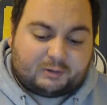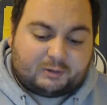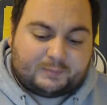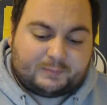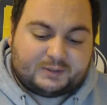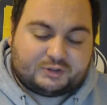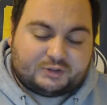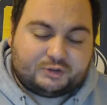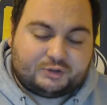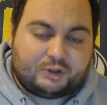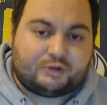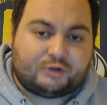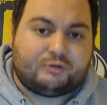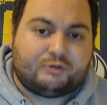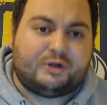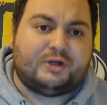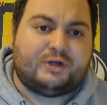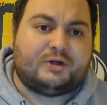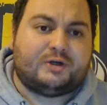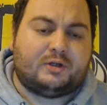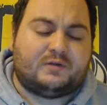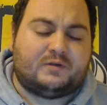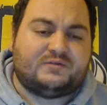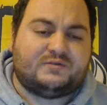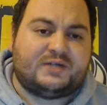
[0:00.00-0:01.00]
to be too
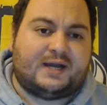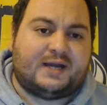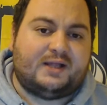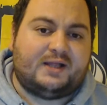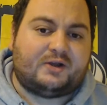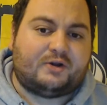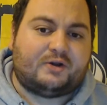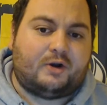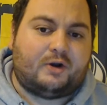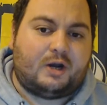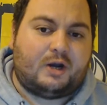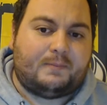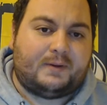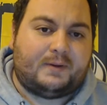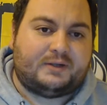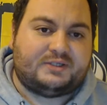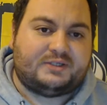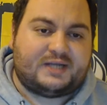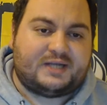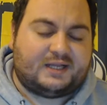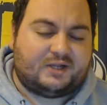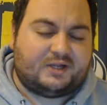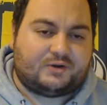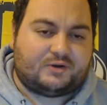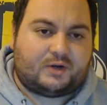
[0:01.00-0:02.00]
critical of Talakai, but
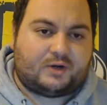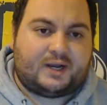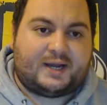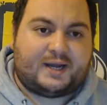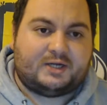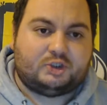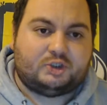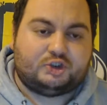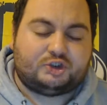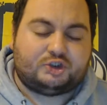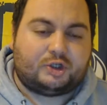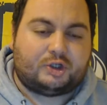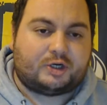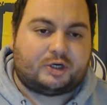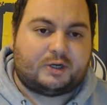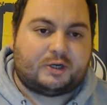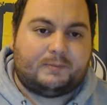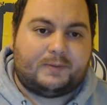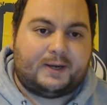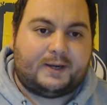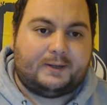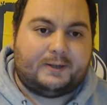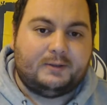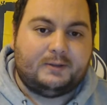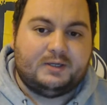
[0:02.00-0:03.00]
Talakai had a shocker,
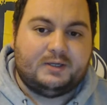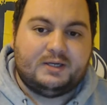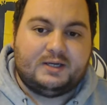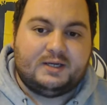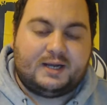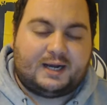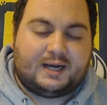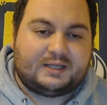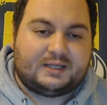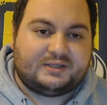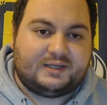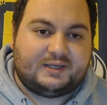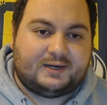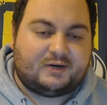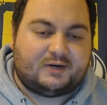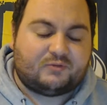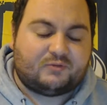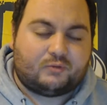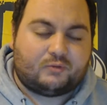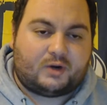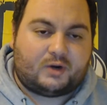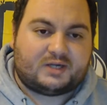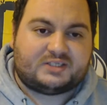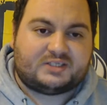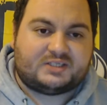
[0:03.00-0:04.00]
man. Out there at
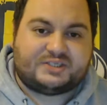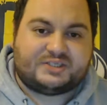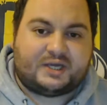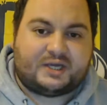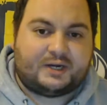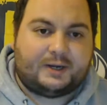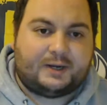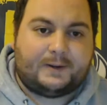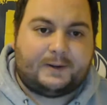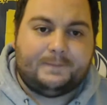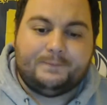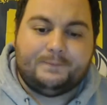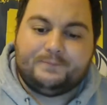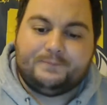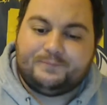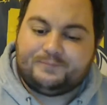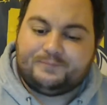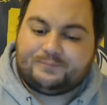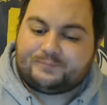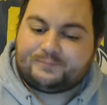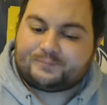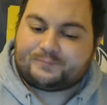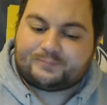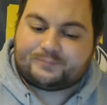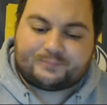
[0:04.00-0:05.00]
right center.
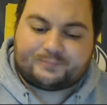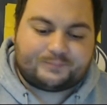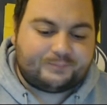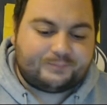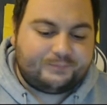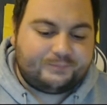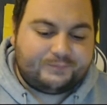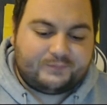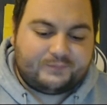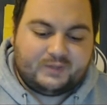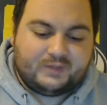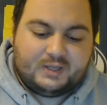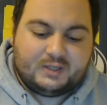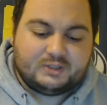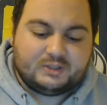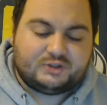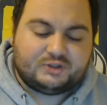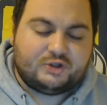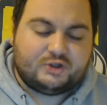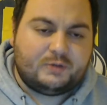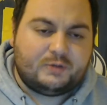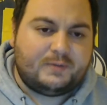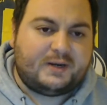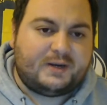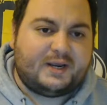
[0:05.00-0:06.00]

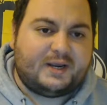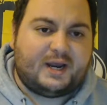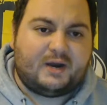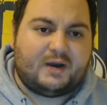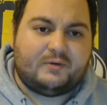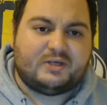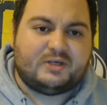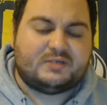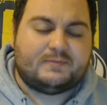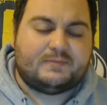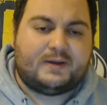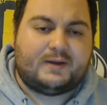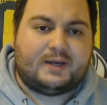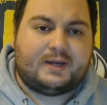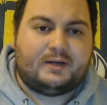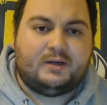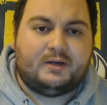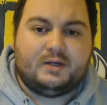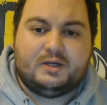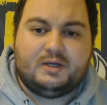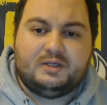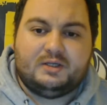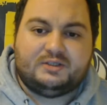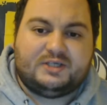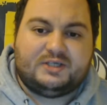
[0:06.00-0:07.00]
Too many errors, man.
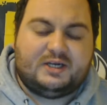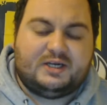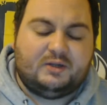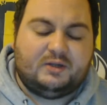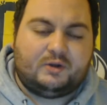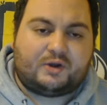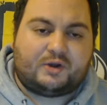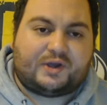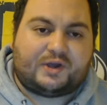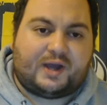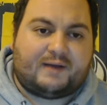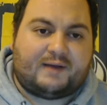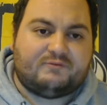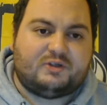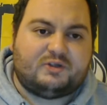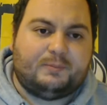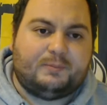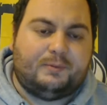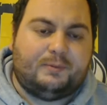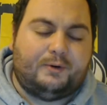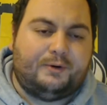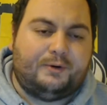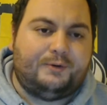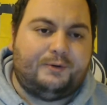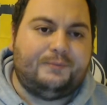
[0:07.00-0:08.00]
Didn't look
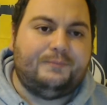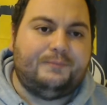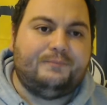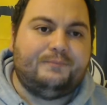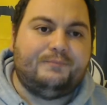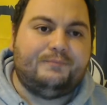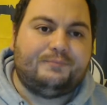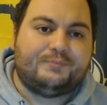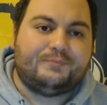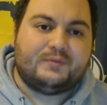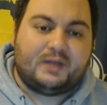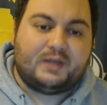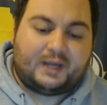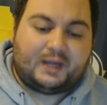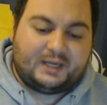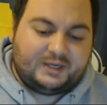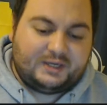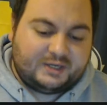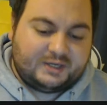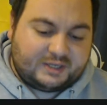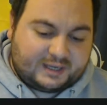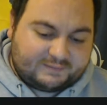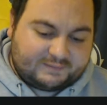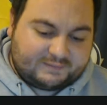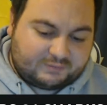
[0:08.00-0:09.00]
comfortable. He
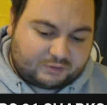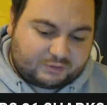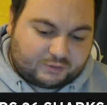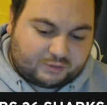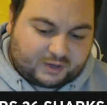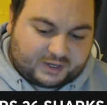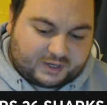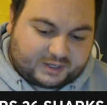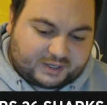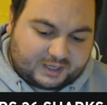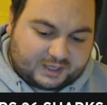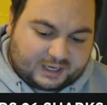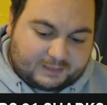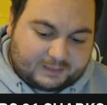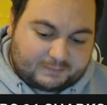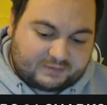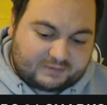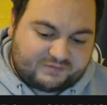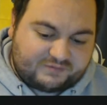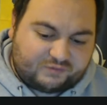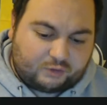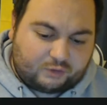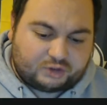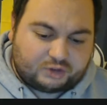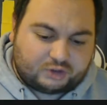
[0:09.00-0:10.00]
didn't have a great game,
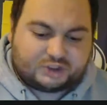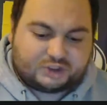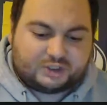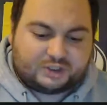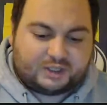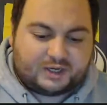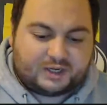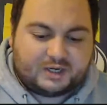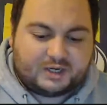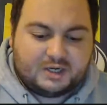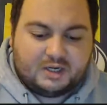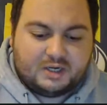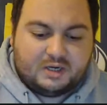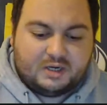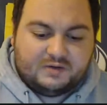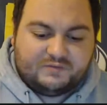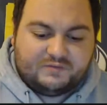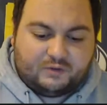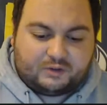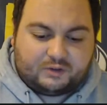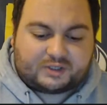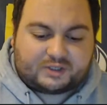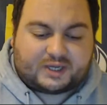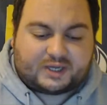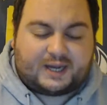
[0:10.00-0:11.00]
unfortunately.
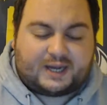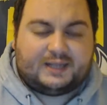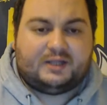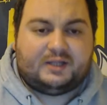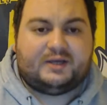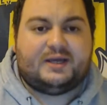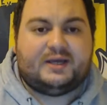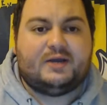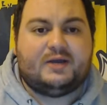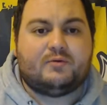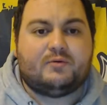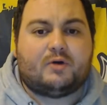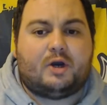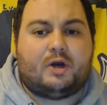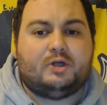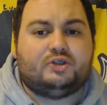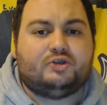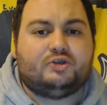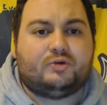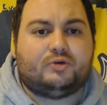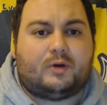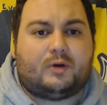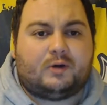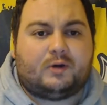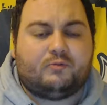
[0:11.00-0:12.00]
Thought Kayla Iro
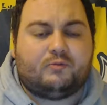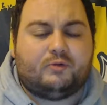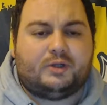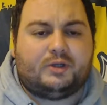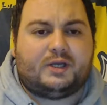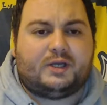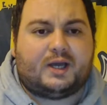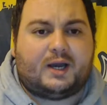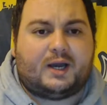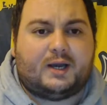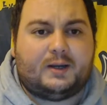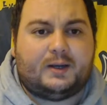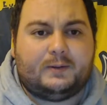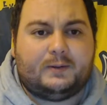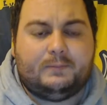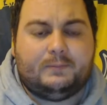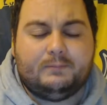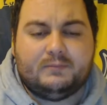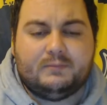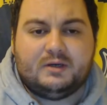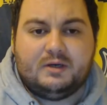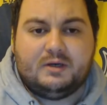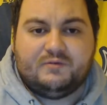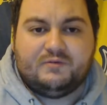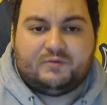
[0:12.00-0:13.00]
tried really hard.
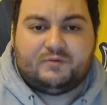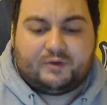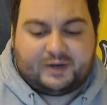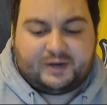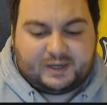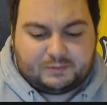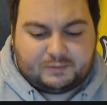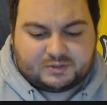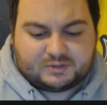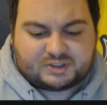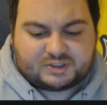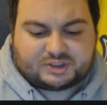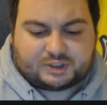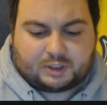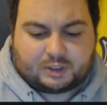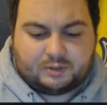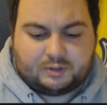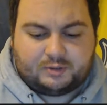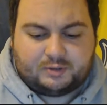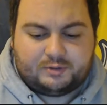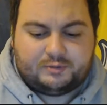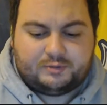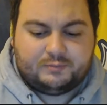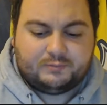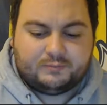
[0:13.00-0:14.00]
Thought he was
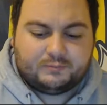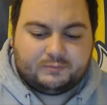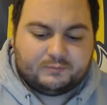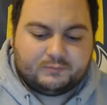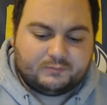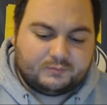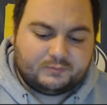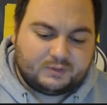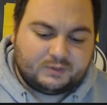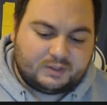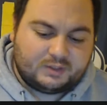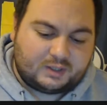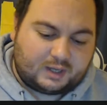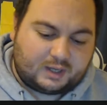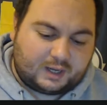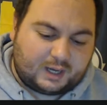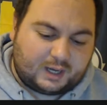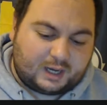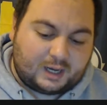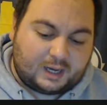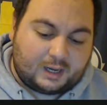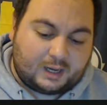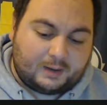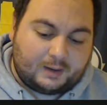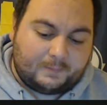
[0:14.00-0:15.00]
solid.
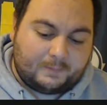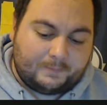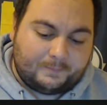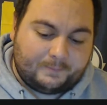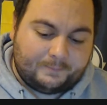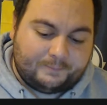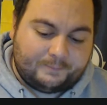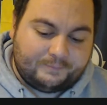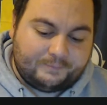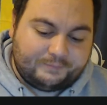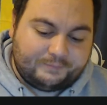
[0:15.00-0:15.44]
Who